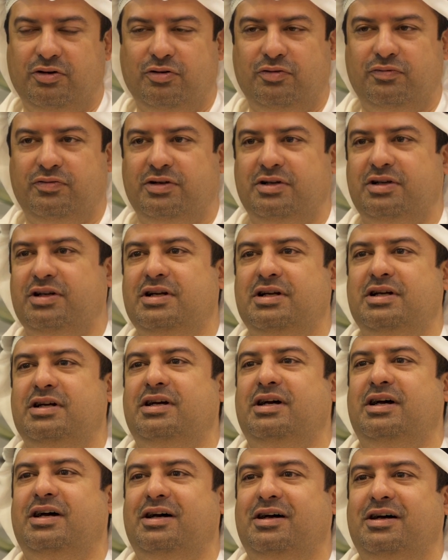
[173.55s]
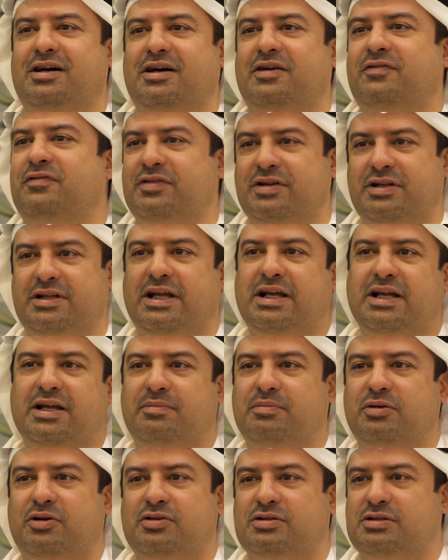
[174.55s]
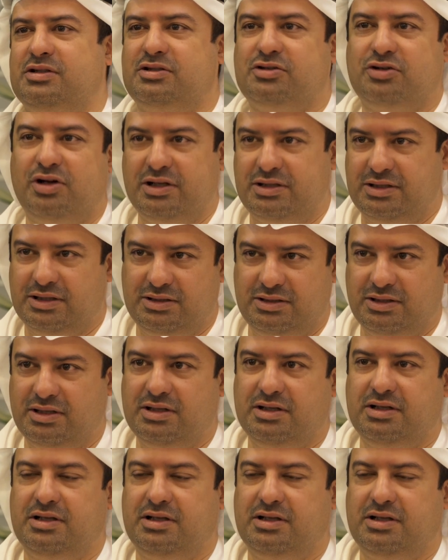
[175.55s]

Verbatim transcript: over uh, every day because it rotted.